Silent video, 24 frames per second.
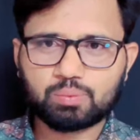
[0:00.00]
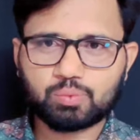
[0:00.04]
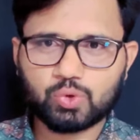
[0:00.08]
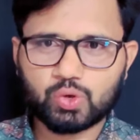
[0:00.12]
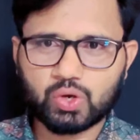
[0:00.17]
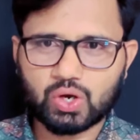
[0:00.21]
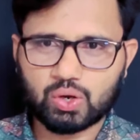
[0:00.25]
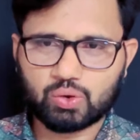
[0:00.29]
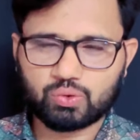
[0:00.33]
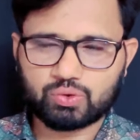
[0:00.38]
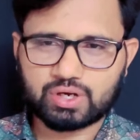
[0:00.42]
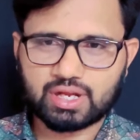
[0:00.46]
you
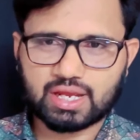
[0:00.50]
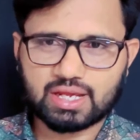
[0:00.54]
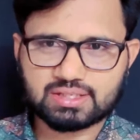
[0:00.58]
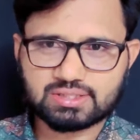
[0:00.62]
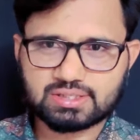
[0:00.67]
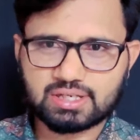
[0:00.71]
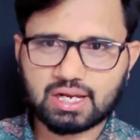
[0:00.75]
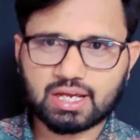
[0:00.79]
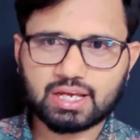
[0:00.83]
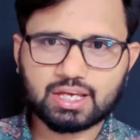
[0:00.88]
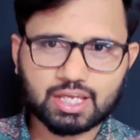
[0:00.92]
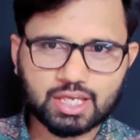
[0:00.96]
out as
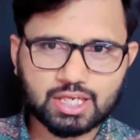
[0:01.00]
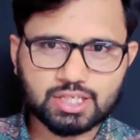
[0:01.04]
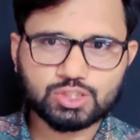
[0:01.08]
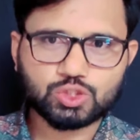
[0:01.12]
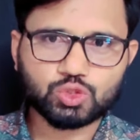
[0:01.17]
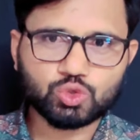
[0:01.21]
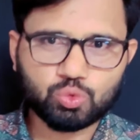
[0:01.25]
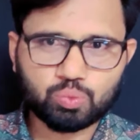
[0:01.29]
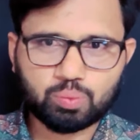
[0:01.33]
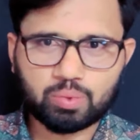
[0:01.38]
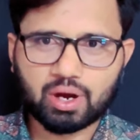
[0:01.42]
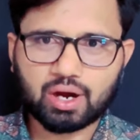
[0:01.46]
long as
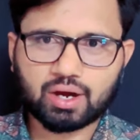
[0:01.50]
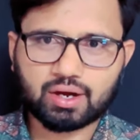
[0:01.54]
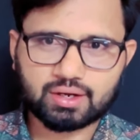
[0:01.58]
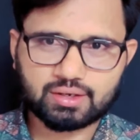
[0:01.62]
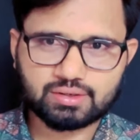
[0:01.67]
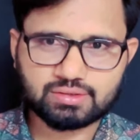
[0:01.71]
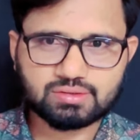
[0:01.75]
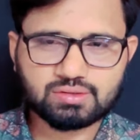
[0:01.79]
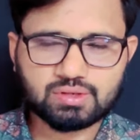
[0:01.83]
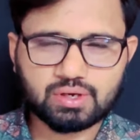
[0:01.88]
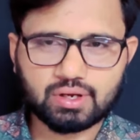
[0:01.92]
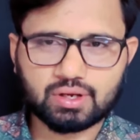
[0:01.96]
you
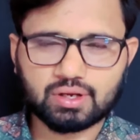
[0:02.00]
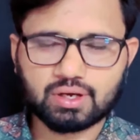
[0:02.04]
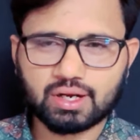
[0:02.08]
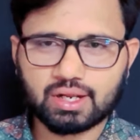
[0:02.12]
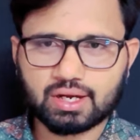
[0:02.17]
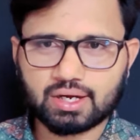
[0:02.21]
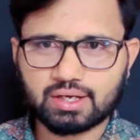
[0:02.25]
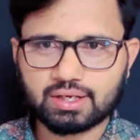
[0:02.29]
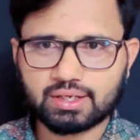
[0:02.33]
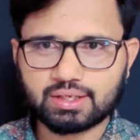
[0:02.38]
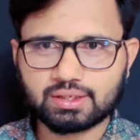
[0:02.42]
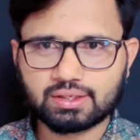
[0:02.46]
practice
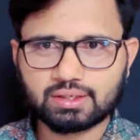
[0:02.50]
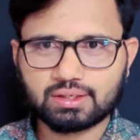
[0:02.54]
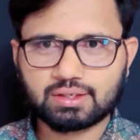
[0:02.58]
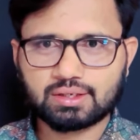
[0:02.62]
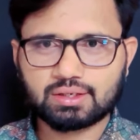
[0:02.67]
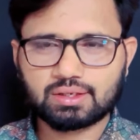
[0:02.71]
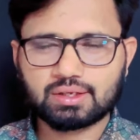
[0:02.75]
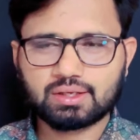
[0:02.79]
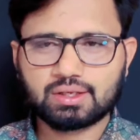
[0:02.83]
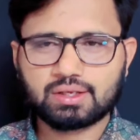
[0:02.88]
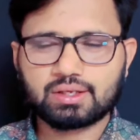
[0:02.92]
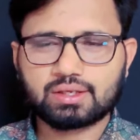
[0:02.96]
regularly.
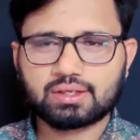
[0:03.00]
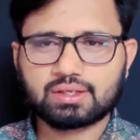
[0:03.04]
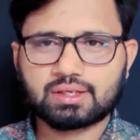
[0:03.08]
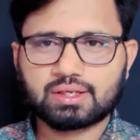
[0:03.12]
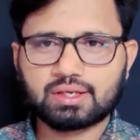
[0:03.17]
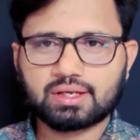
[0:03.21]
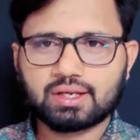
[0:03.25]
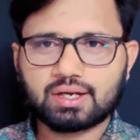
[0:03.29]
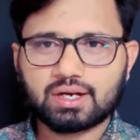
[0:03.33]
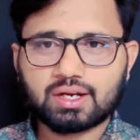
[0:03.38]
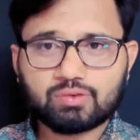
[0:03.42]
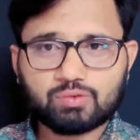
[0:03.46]

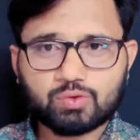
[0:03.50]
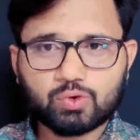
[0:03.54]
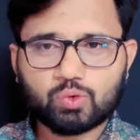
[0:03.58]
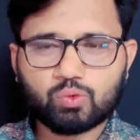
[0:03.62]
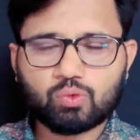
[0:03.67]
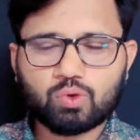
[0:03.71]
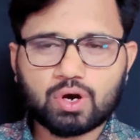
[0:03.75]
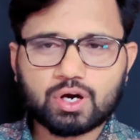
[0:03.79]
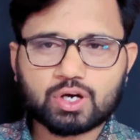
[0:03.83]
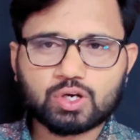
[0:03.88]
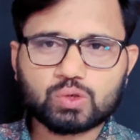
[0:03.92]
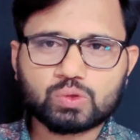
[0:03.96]
Here, if you
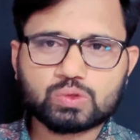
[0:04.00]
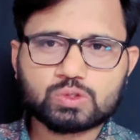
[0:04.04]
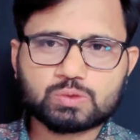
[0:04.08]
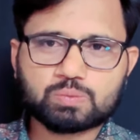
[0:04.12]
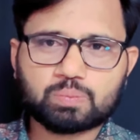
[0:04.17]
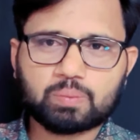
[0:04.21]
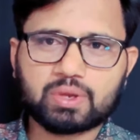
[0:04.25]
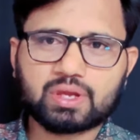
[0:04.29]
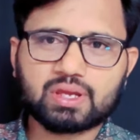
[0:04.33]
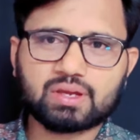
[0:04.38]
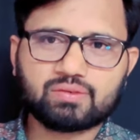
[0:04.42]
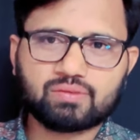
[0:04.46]
want to
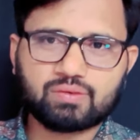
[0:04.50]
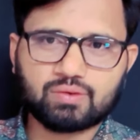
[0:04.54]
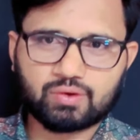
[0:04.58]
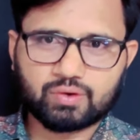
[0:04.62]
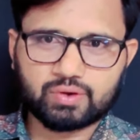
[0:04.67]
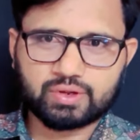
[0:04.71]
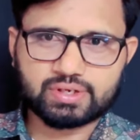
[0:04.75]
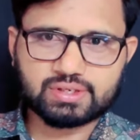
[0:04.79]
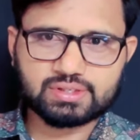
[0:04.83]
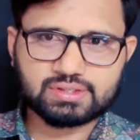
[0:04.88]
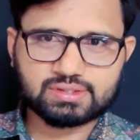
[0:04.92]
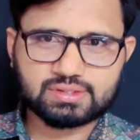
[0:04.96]
speak
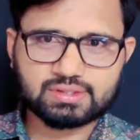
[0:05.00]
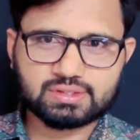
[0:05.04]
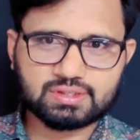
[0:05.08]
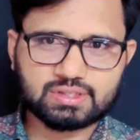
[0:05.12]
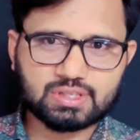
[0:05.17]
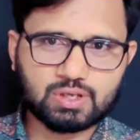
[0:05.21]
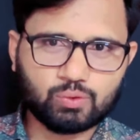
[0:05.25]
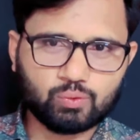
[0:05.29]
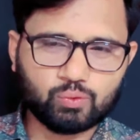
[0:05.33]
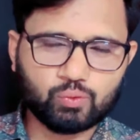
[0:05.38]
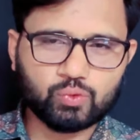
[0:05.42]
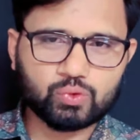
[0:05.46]
fluency, the
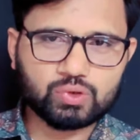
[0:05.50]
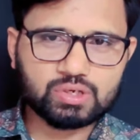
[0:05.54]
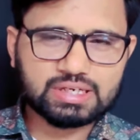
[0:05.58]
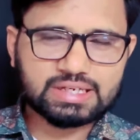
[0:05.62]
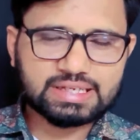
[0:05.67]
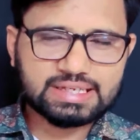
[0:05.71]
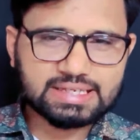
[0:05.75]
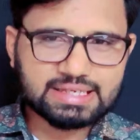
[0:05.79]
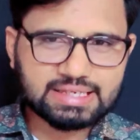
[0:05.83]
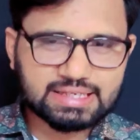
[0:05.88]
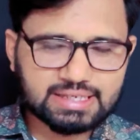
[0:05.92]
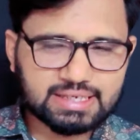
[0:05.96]

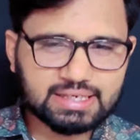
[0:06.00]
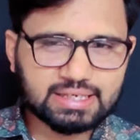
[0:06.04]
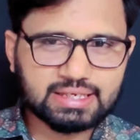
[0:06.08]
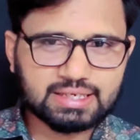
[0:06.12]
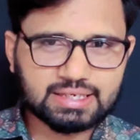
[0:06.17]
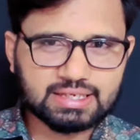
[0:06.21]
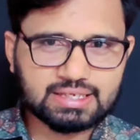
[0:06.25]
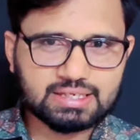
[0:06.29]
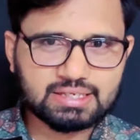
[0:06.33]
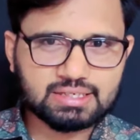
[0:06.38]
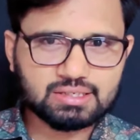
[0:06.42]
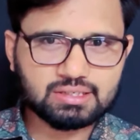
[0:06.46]
only
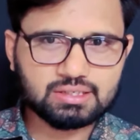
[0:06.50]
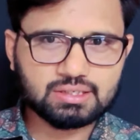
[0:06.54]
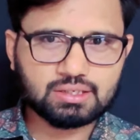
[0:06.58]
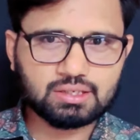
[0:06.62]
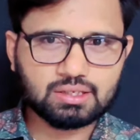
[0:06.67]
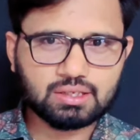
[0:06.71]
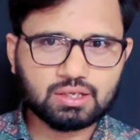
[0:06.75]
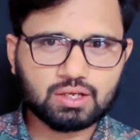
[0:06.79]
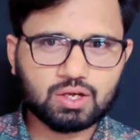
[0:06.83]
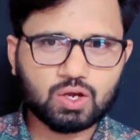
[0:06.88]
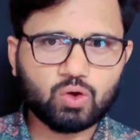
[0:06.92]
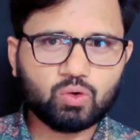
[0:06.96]
key,
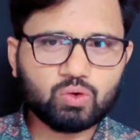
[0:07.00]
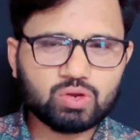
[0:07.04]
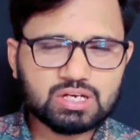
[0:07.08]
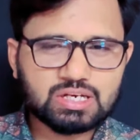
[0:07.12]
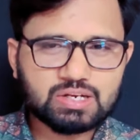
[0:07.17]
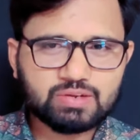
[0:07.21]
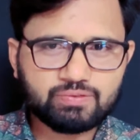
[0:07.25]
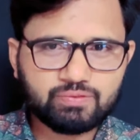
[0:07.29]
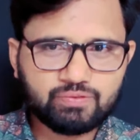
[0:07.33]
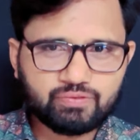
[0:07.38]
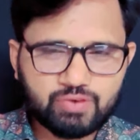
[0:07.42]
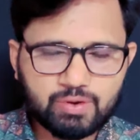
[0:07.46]
only
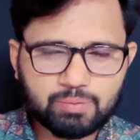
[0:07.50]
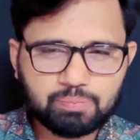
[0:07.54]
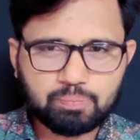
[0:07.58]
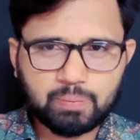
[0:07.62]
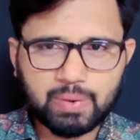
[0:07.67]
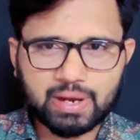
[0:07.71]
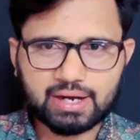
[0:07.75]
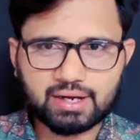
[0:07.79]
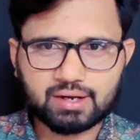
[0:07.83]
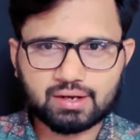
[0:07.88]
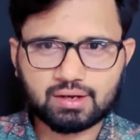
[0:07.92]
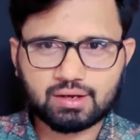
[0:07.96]

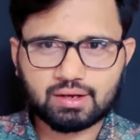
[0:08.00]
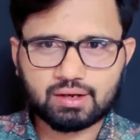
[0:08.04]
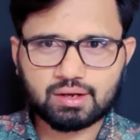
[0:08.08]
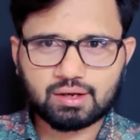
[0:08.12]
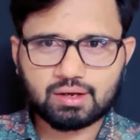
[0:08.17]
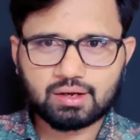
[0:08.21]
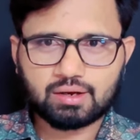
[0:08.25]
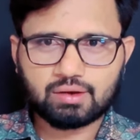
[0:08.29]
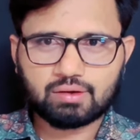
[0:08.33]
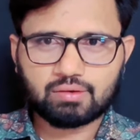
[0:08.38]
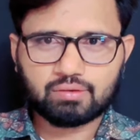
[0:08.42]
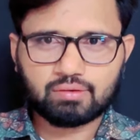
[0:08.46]
weapon,
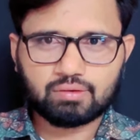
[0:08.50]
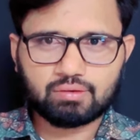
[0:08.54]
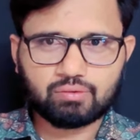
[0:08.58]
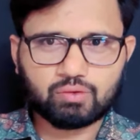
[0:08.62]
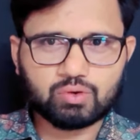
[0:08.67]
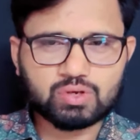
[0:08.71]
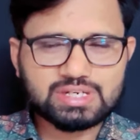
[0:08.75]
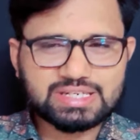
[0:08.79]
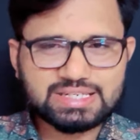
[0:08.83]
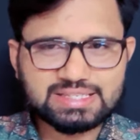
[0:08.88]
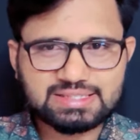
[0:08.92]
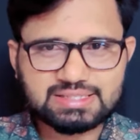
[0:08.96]

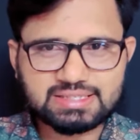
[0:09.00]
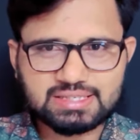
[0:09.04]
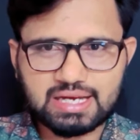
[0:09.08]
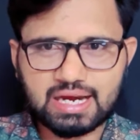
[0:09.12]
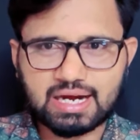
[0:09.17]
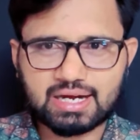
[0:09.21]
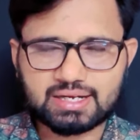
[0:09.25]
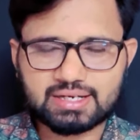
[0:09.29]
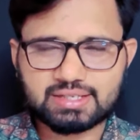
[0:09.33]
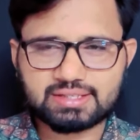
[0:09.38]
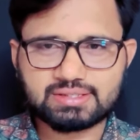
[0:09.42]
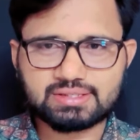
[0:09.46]
only
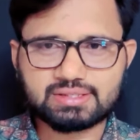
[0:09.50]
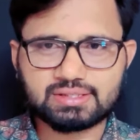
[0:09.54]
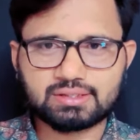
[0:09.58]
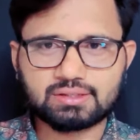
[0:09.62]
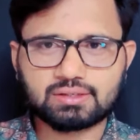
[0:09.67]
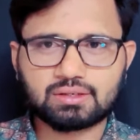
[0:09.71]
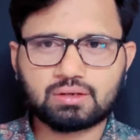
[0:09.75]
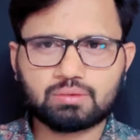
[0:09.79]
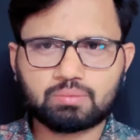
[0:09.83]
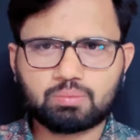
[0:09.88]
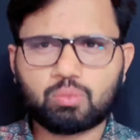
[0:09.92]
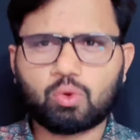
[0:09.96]
strategy,
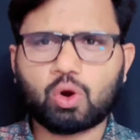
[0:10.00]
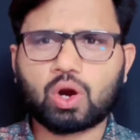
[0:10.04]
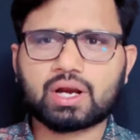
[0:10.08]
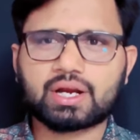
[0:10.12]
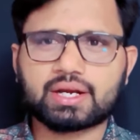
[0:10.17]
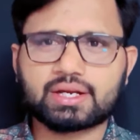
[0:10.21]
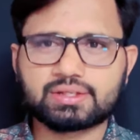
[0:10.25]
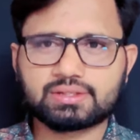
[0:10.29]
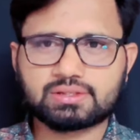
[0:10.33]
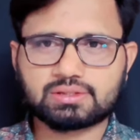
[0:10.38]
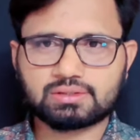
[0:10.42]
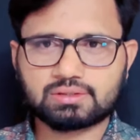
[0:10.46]

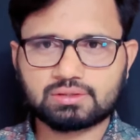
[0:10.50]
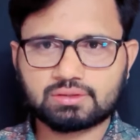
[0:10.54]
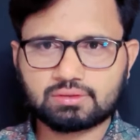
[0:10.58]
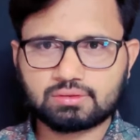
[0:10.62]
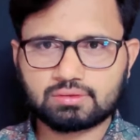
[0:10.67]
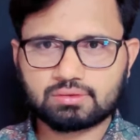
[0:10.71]
practice.